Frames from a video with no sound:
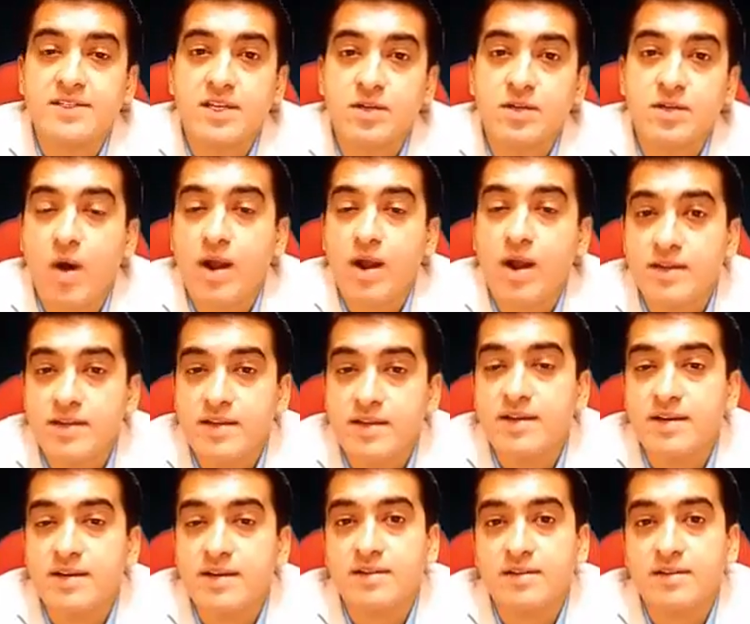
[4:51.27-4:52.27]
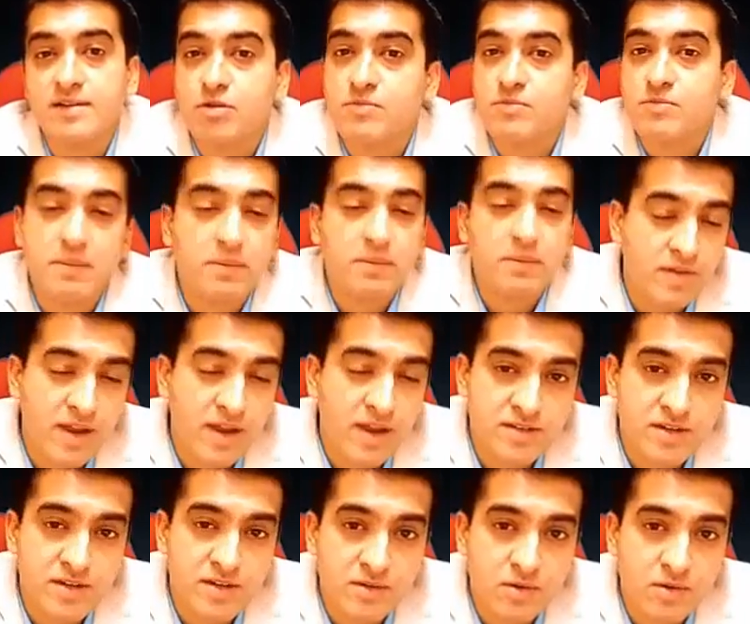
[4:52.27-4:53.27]
in 1 year, could be a
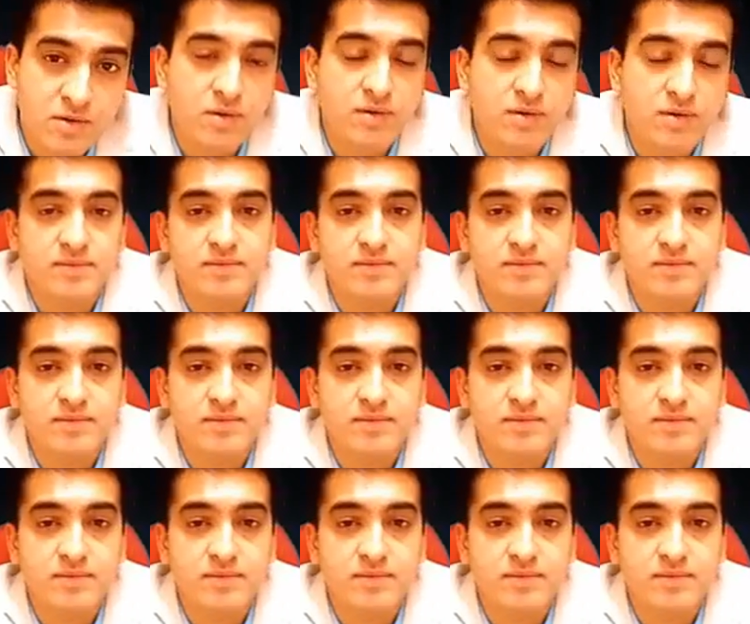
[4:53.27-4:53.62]
professional goal.